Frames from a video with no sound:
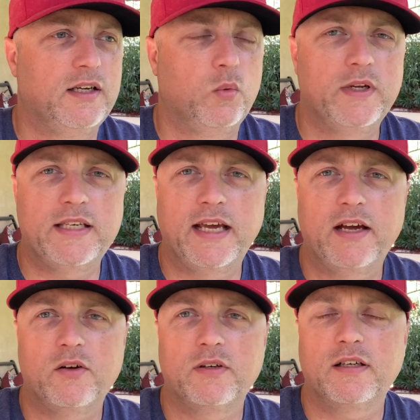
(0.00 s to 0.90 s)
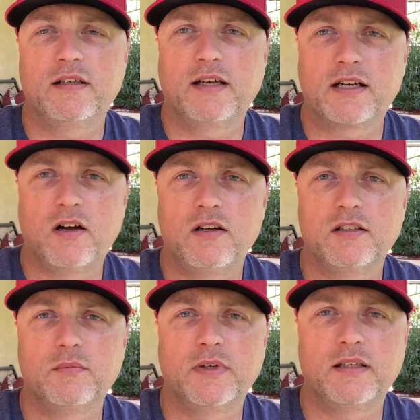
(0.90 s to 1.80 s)
went down, I called
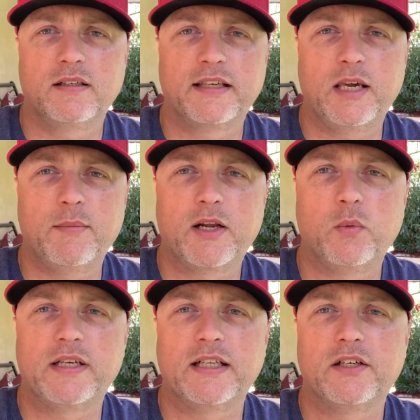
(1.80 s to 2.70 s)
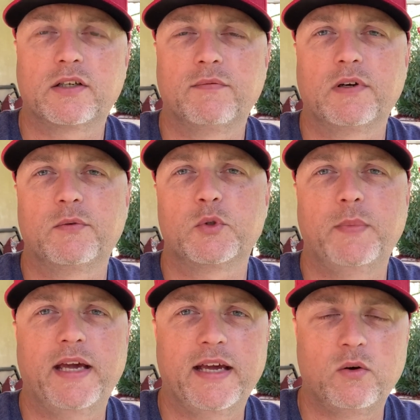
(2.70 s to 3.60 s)
him, came out a week later, confirmed it was
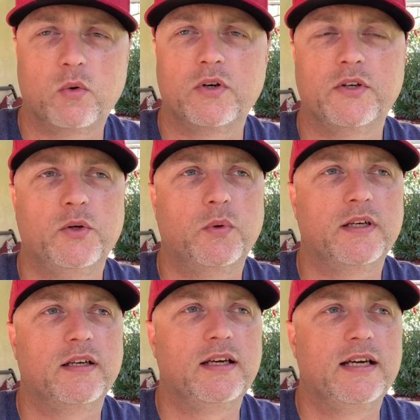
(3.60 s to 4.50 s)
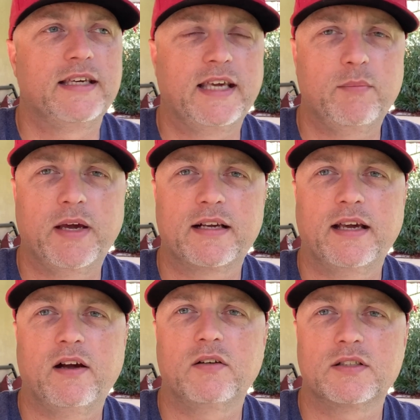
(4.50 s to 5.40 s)
bad, ordered a new one, came back
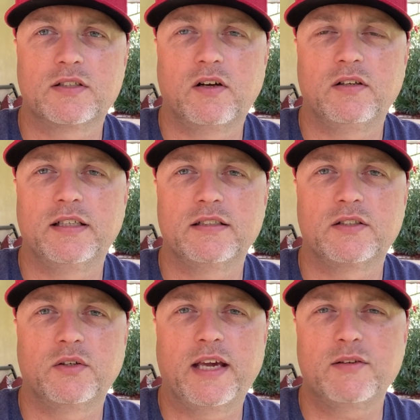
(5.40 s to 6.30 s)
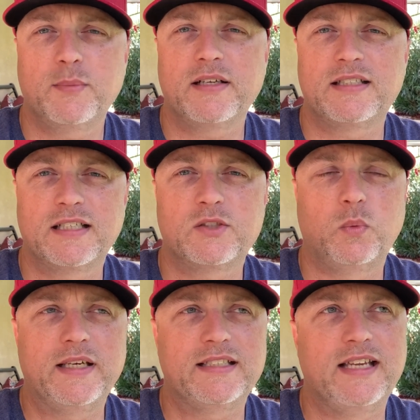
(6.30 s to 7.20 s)
out, installed it. So yeah, it was about 6
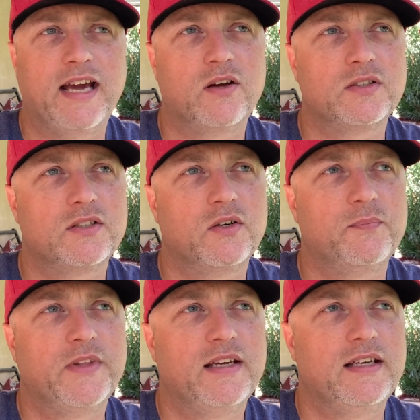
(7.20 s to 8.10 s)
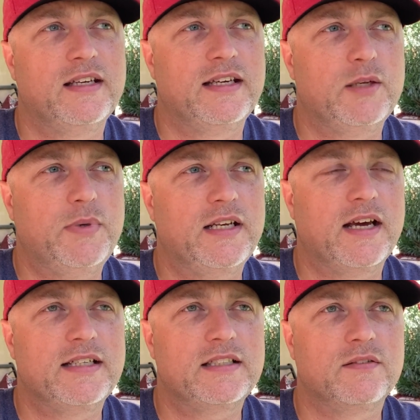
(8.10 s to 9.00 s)
weeks down. So it'd be
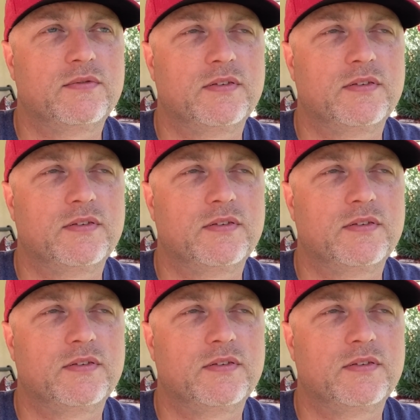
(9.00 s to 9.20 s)
nice if